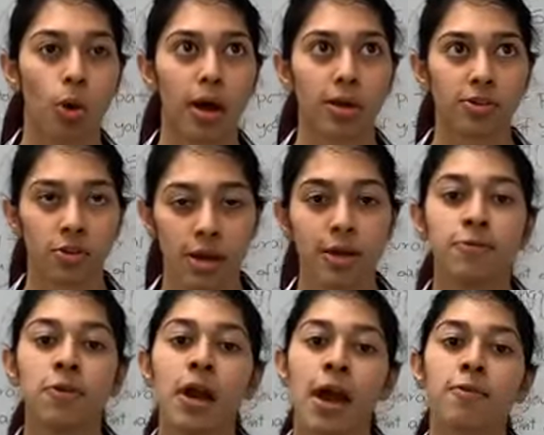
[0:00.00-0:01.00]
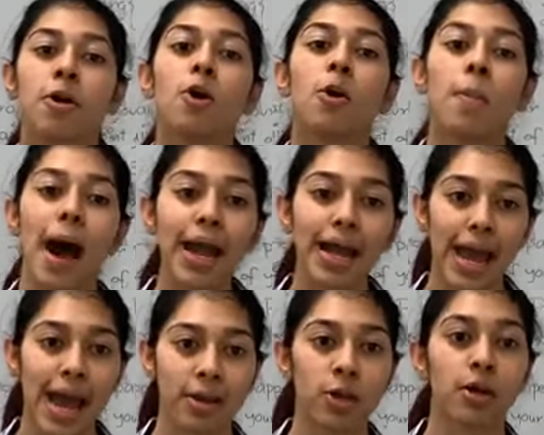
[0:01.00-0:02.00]
So if you ever go back
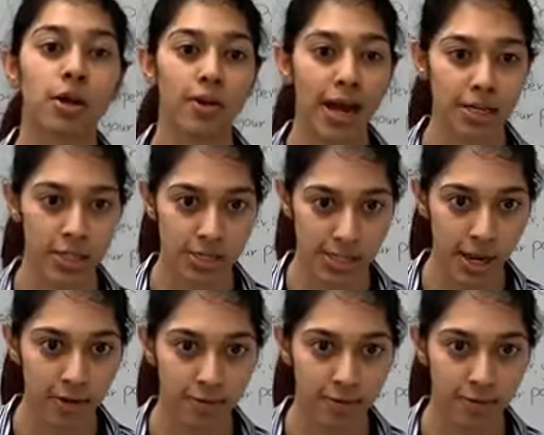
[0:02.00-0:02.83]
and you correct yourself,